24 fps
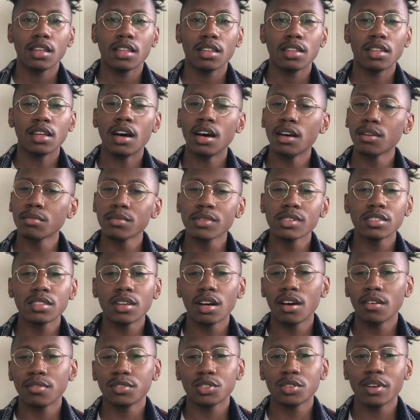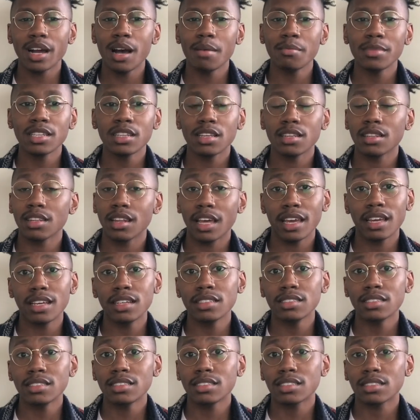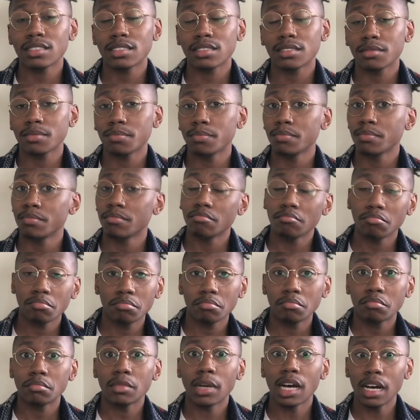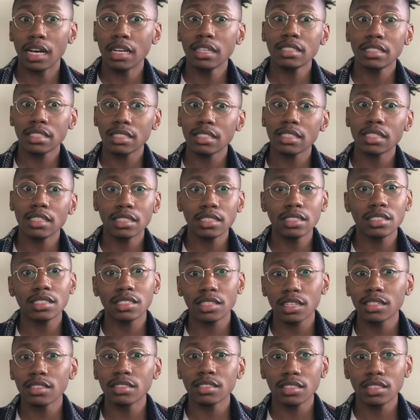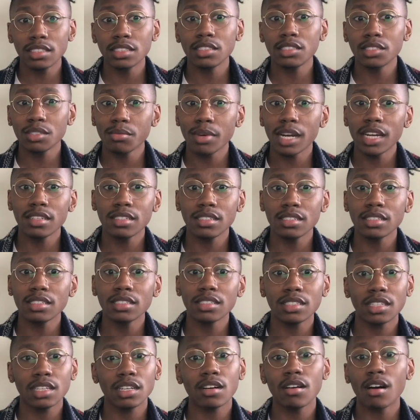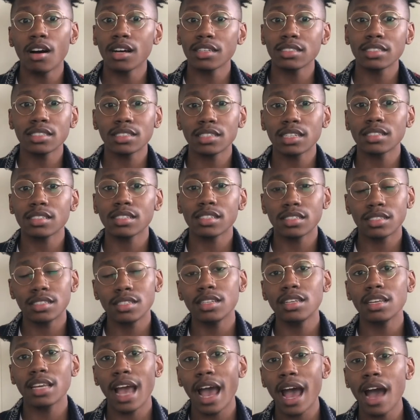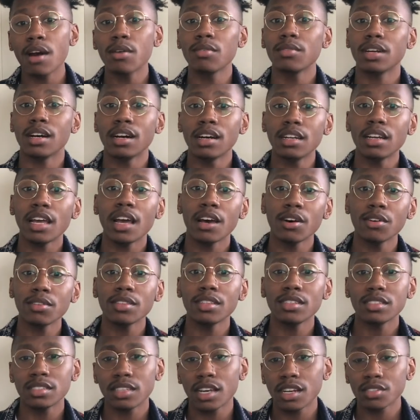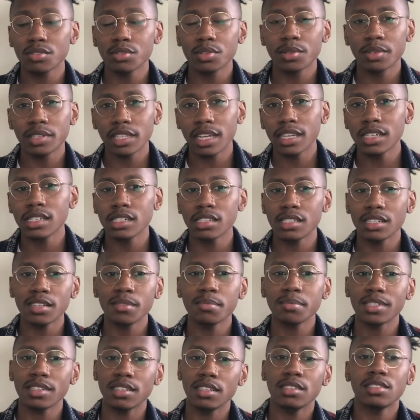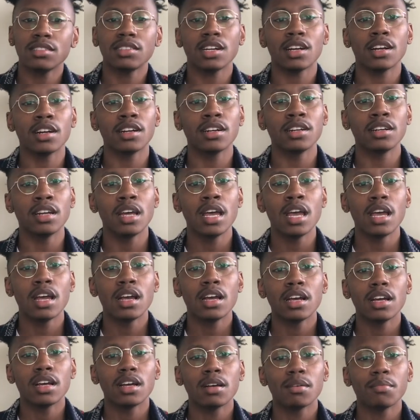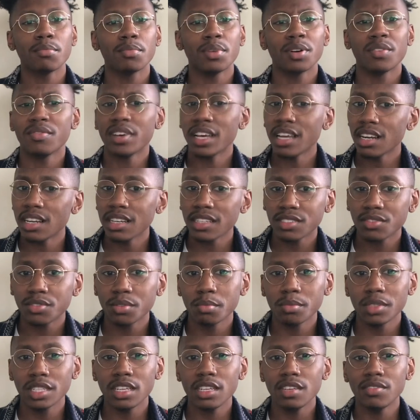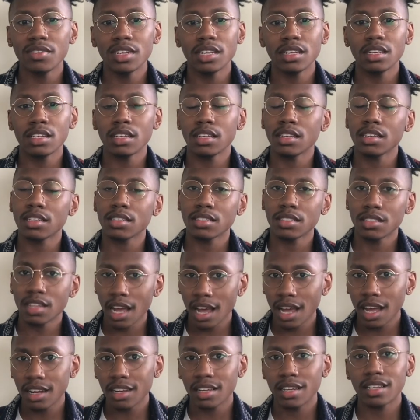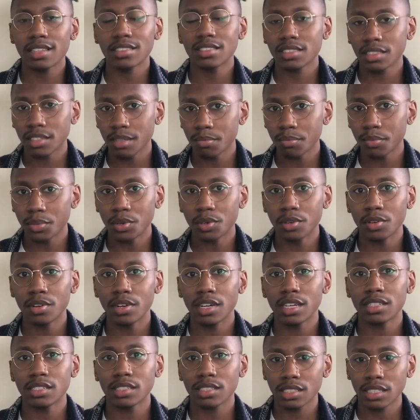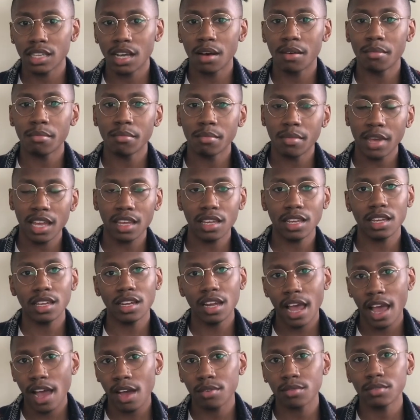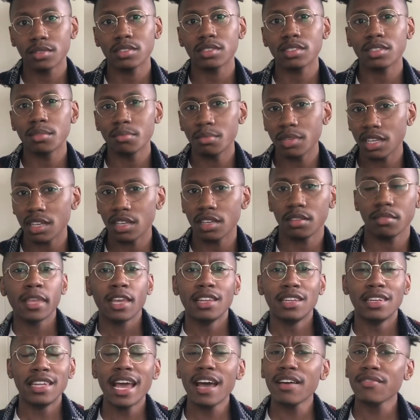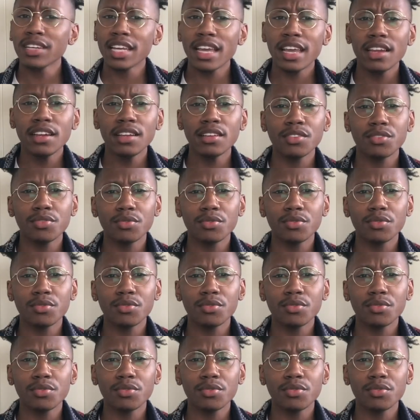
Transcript: the unresolved trauma that lands us in certain situations and causes us to seek out unhealthy sexual relationships and in turn prevent us from leaving is not as simple as some make it out to be. Navigating